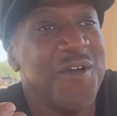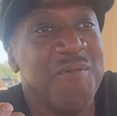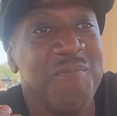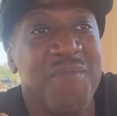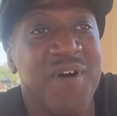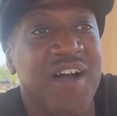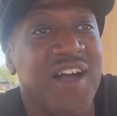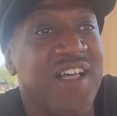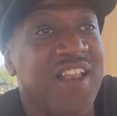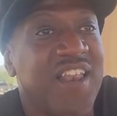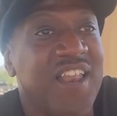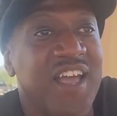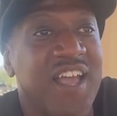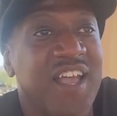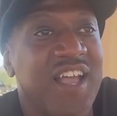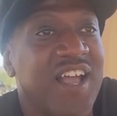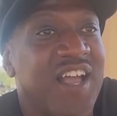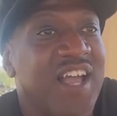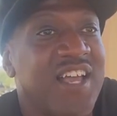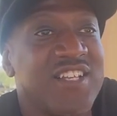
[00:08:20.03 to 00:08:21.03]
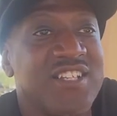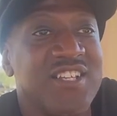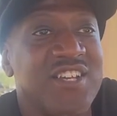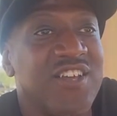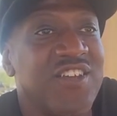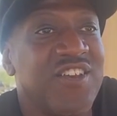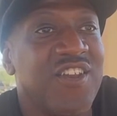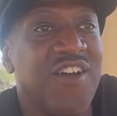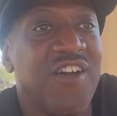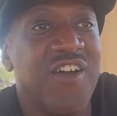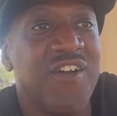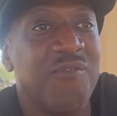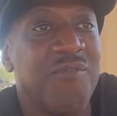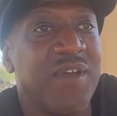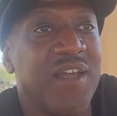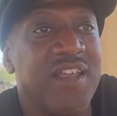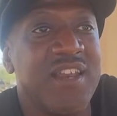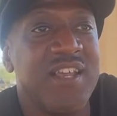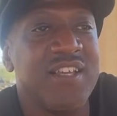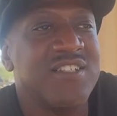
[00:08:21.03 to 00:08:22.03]
But like I had to learn the hard
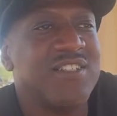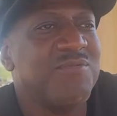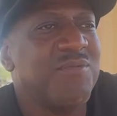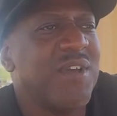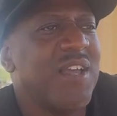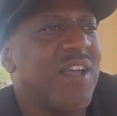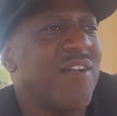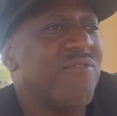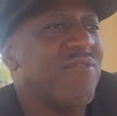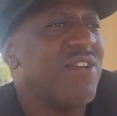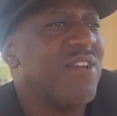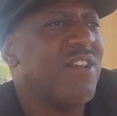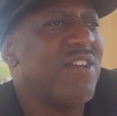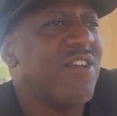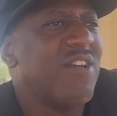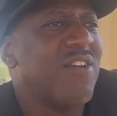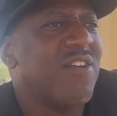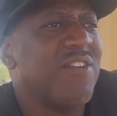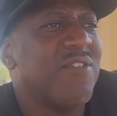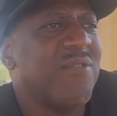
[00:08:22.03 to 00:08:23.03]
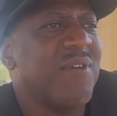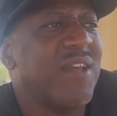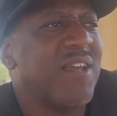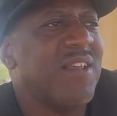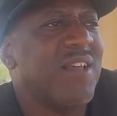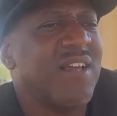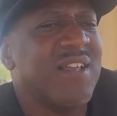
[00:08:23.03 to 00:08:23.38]
way. That's the way I really learned the way.